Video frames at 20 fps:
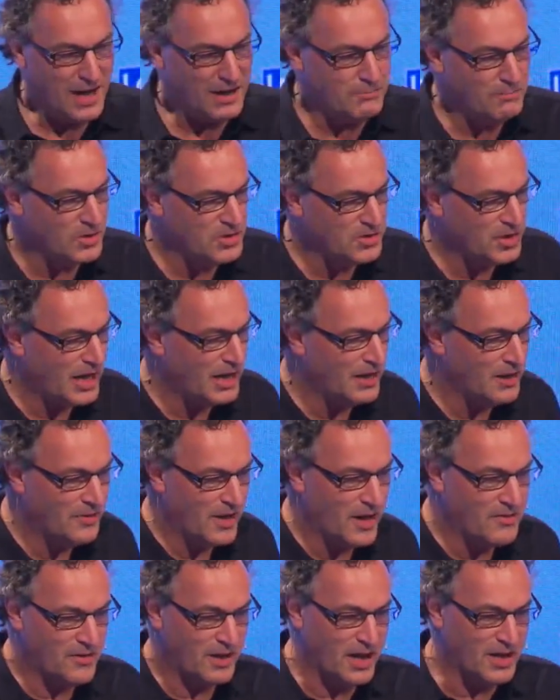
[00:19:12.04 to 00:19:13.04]
and machine. And
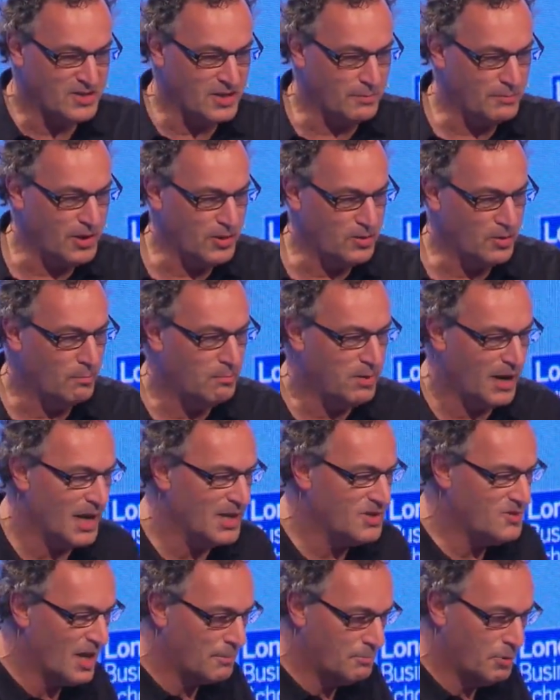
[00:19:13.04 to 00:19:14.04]
the other day somebody
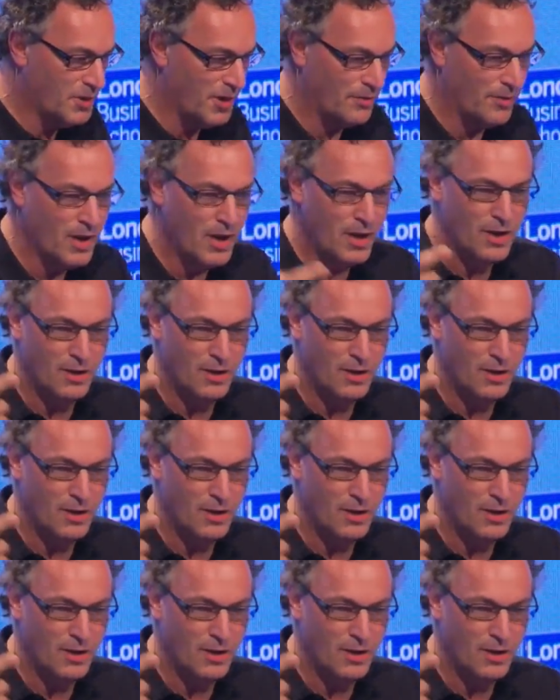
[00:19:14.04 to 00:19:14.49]
complained, so I put in